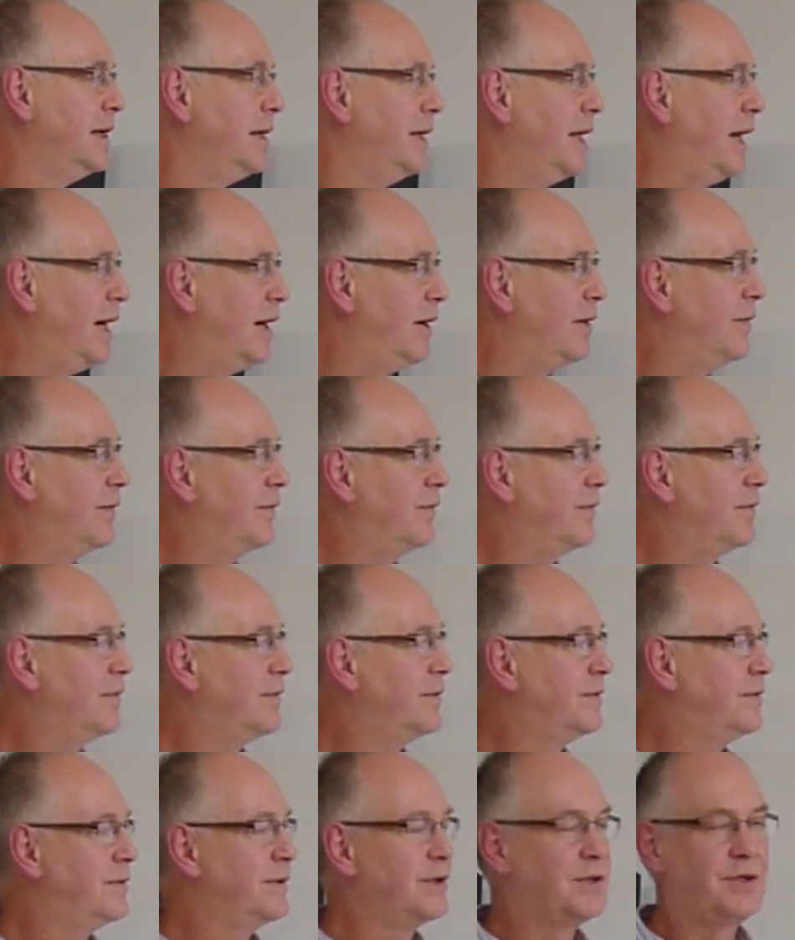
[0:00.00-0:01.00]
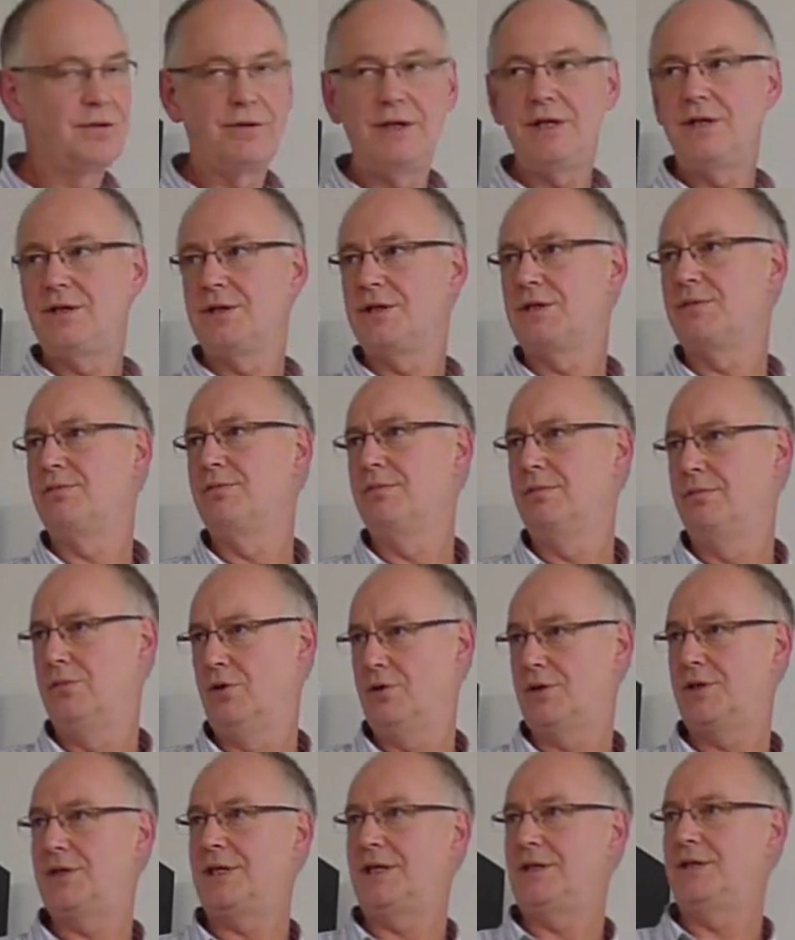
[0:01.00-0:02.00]
Now, the tweeter's
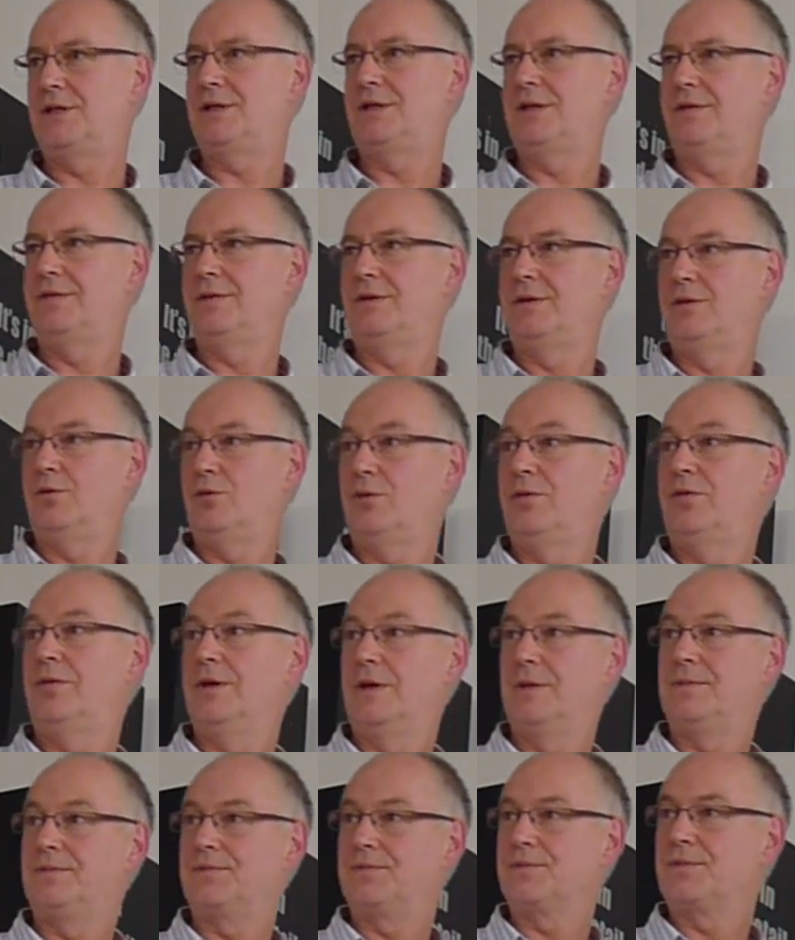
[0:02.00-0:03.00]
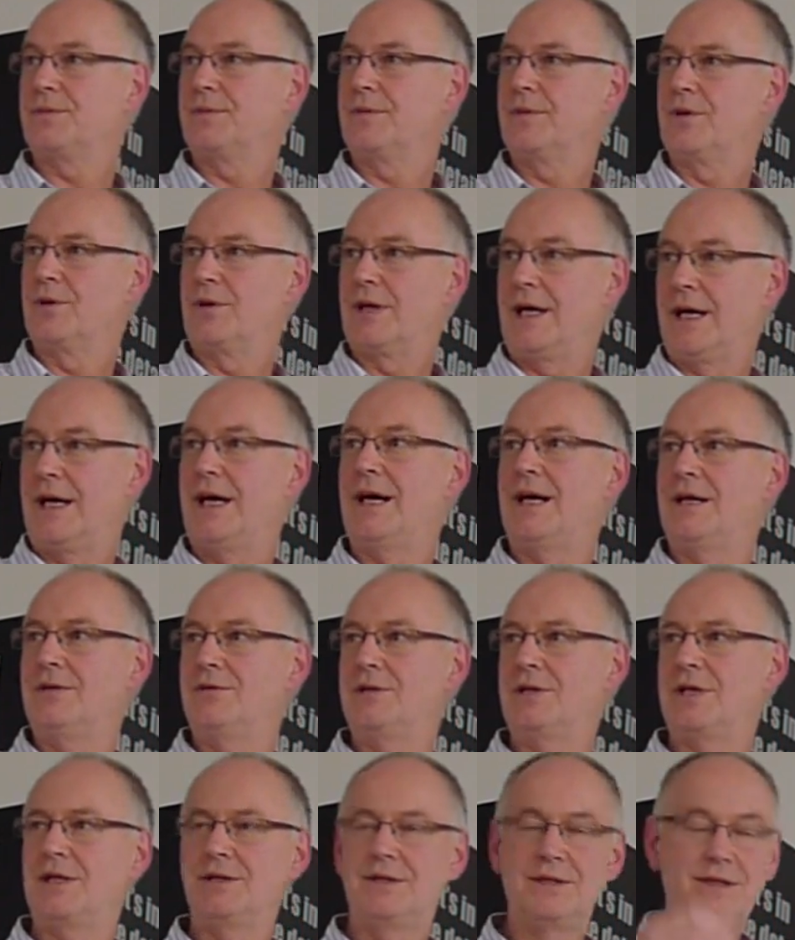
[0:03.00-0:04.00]
more sensitive than the woofer, okay,
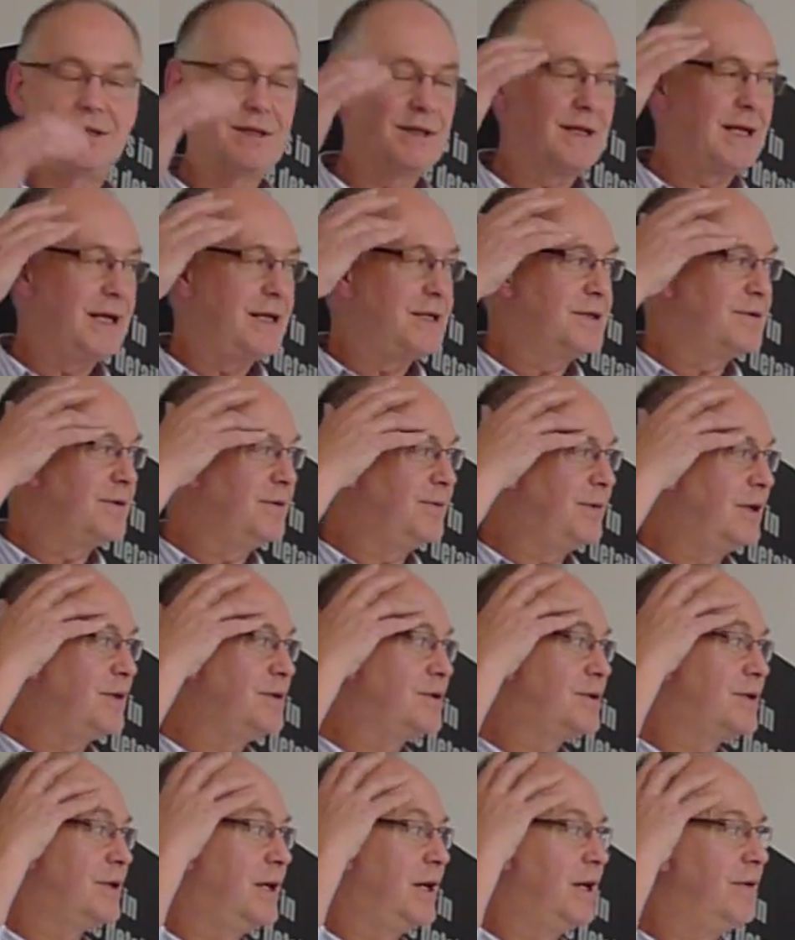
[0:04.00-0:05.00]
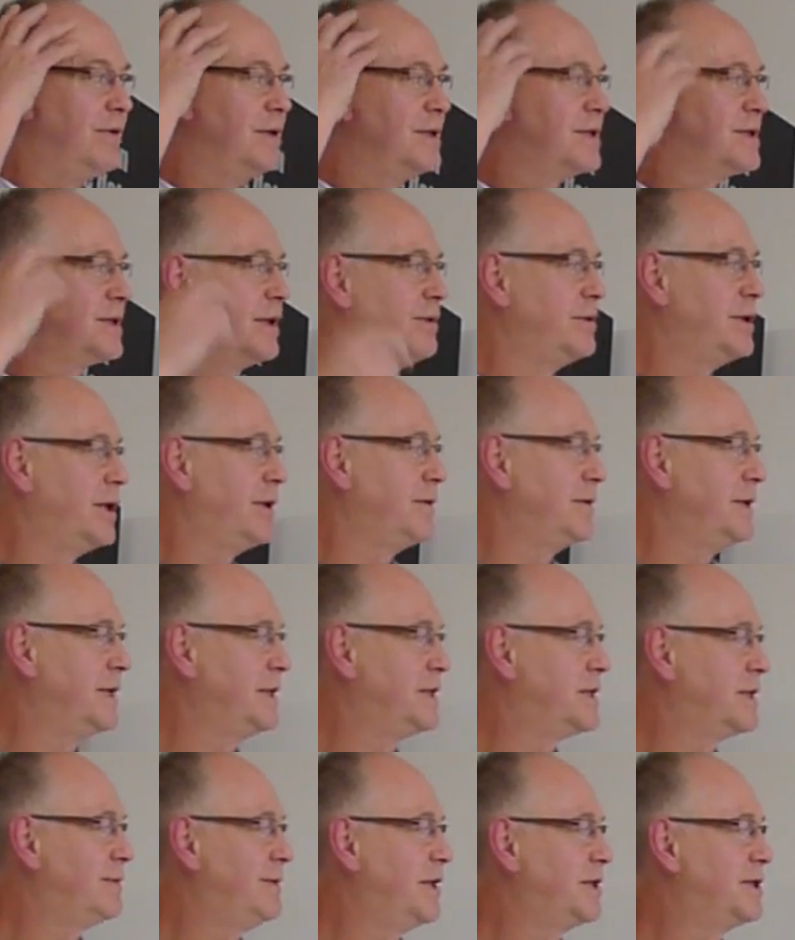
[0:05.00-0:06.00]
which is the case with most drivers, so we don't
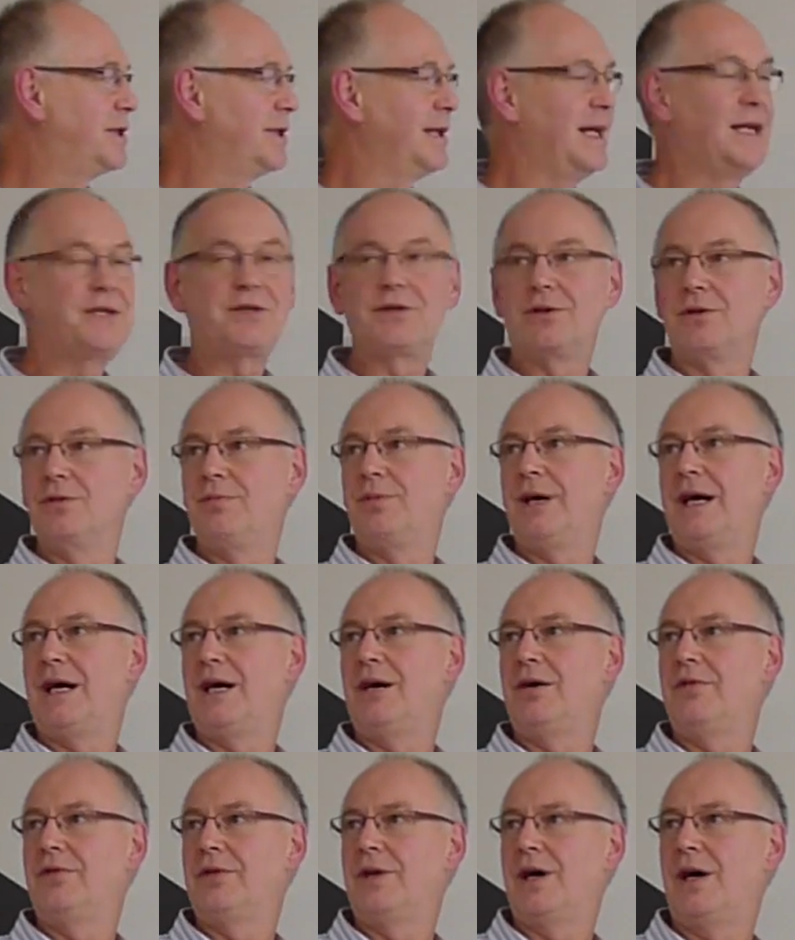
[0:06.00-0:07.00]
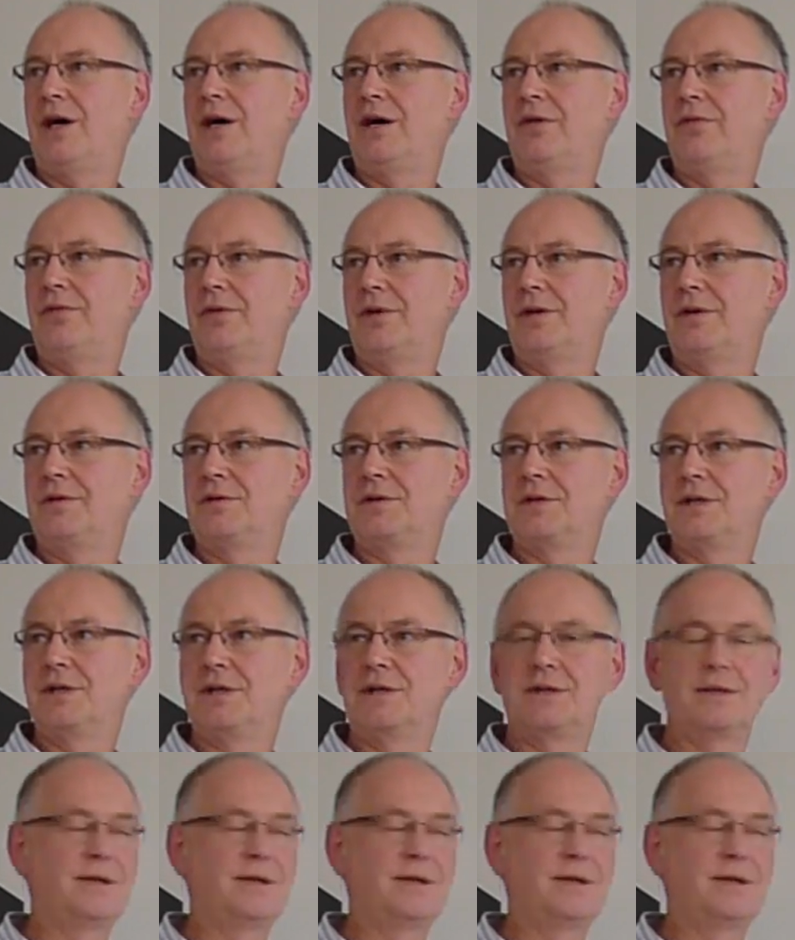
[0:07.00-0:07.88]
need so much electrical power for the high frequencies,